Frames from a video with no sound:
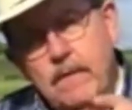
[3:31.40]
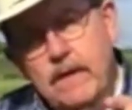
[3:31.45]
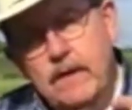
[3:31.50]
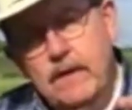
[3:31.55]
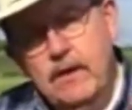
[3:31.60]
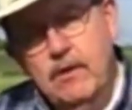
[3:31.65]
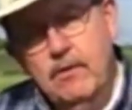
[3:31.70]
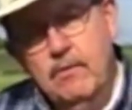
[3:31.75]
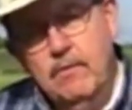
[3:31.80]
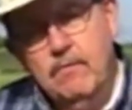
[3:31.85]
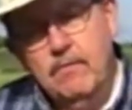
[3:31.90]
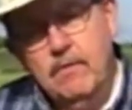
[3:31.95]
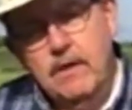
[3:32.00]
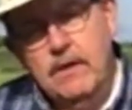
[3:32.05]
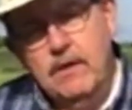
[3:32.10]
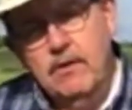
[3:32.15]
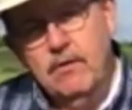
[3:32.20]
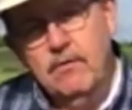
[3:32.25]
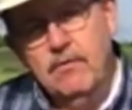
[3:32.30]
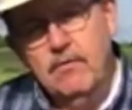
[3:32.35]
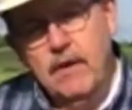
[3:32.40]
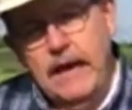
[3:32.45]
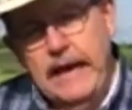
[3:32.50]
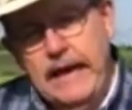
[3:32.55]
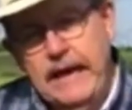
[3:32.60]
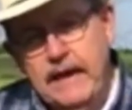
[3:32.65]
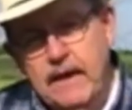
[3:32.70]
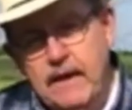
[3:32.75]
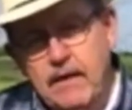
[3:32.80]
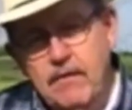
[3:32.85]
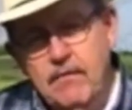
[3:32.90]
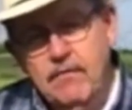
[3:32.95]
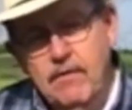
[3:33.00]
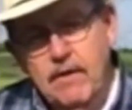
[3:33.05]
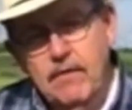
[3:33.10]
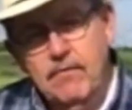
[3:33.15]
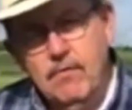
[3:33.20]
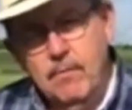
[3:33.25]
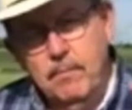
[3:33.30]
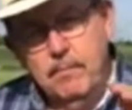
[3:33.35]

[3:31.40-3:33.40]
they do is they use Angus as a